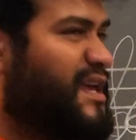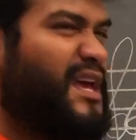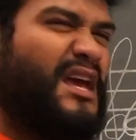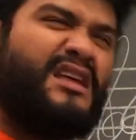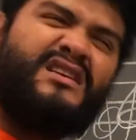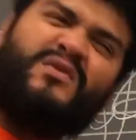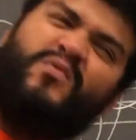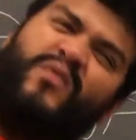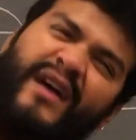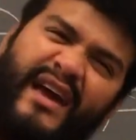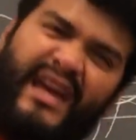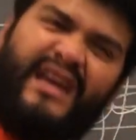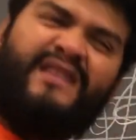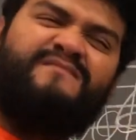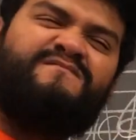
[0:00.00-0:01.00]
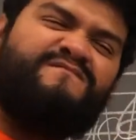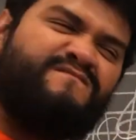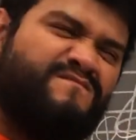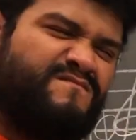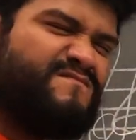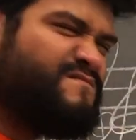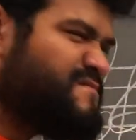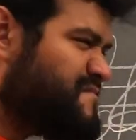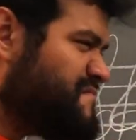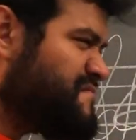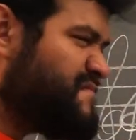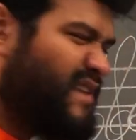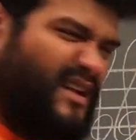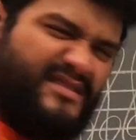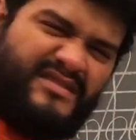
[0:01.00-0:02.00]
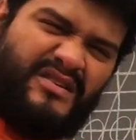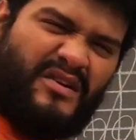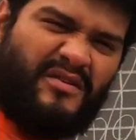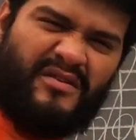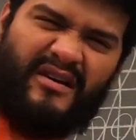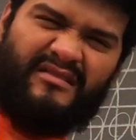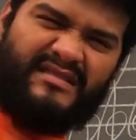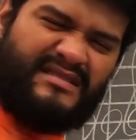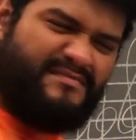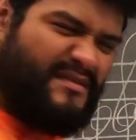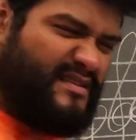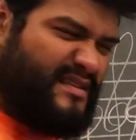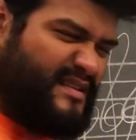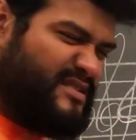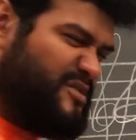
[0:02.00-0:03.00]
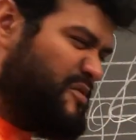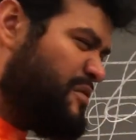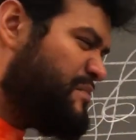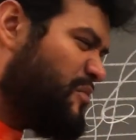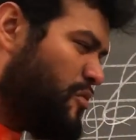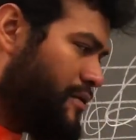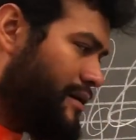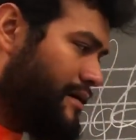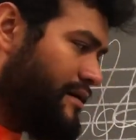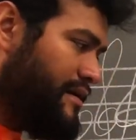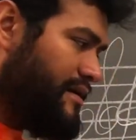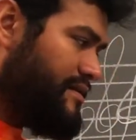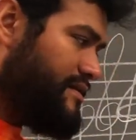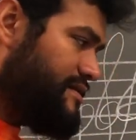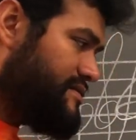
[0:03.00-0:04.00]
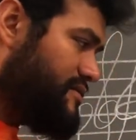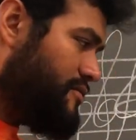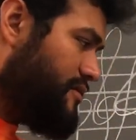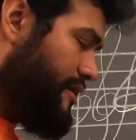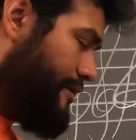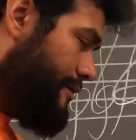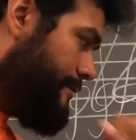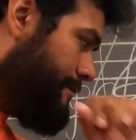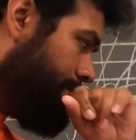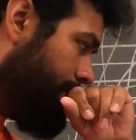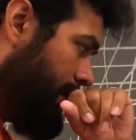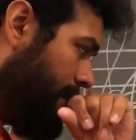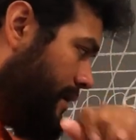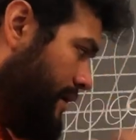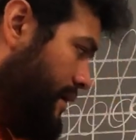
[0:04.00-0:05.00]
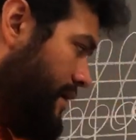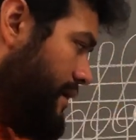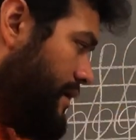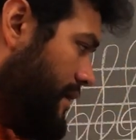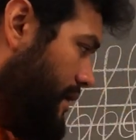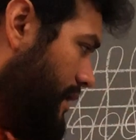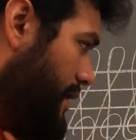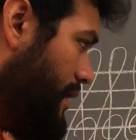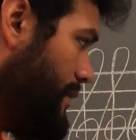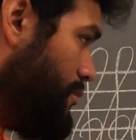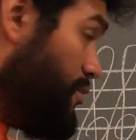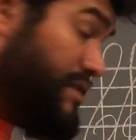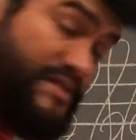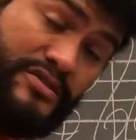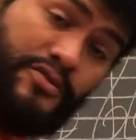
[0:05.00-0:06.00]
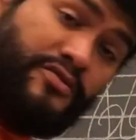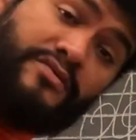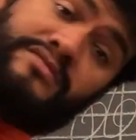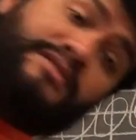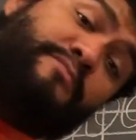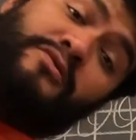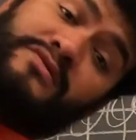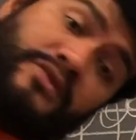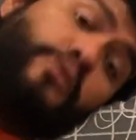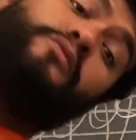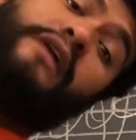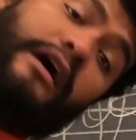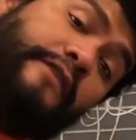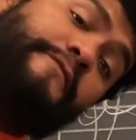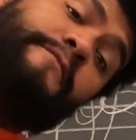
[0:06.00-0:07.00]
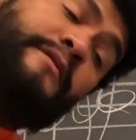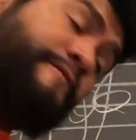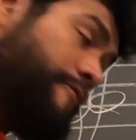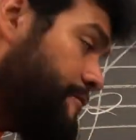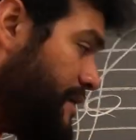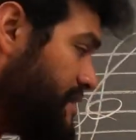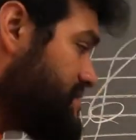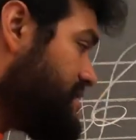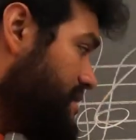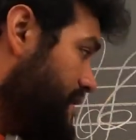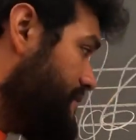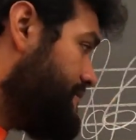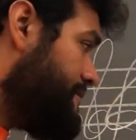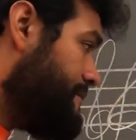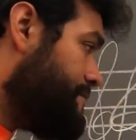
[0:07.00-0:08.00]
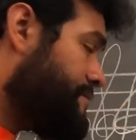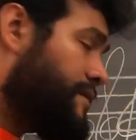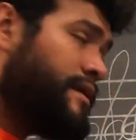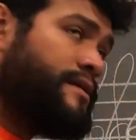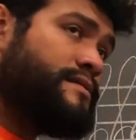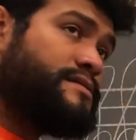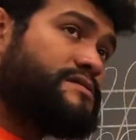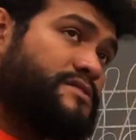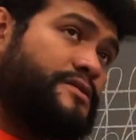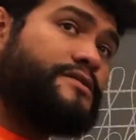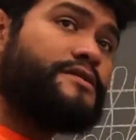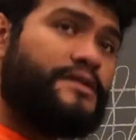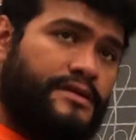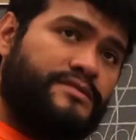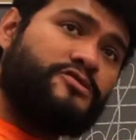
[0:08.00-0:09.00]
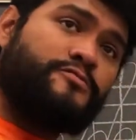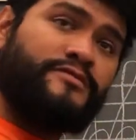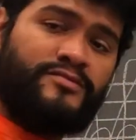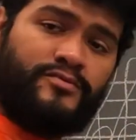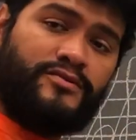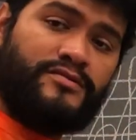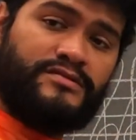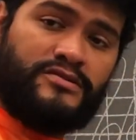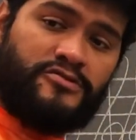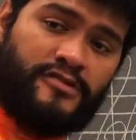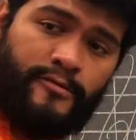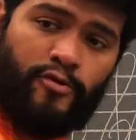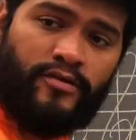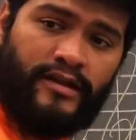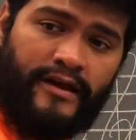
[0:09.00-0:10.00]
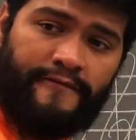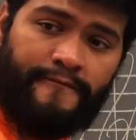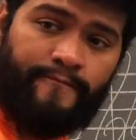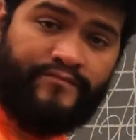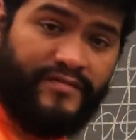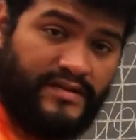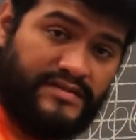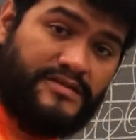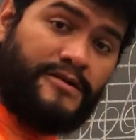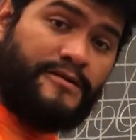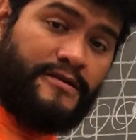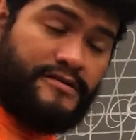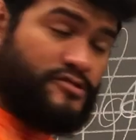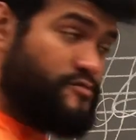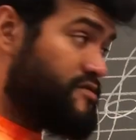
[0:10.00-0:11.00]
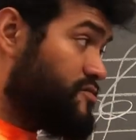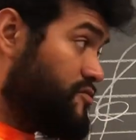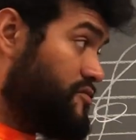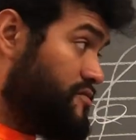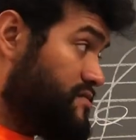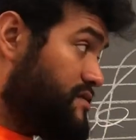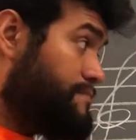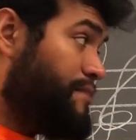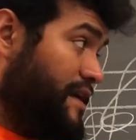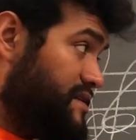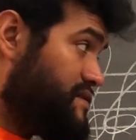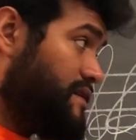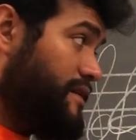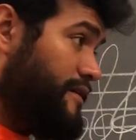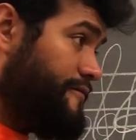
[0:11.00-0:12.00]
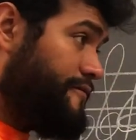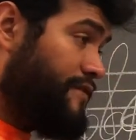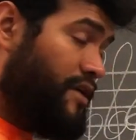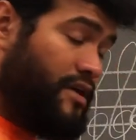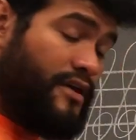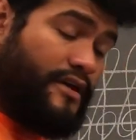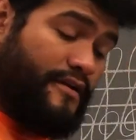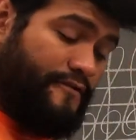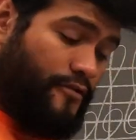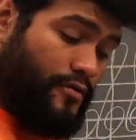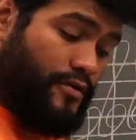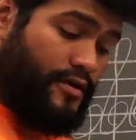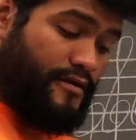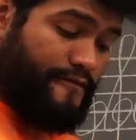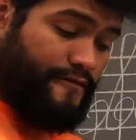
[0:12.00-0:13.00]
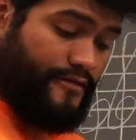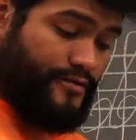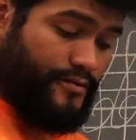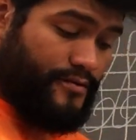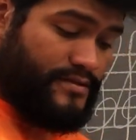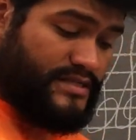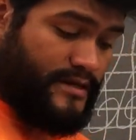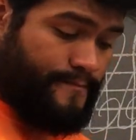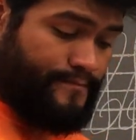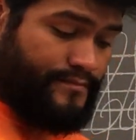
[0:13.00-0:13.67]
in a way. I'll explain that to you more in detail later. We still use the musical alphabet for bass clef. Certain instruments will use the treble clef, certain instruments will use the bass clef. If you are a flute,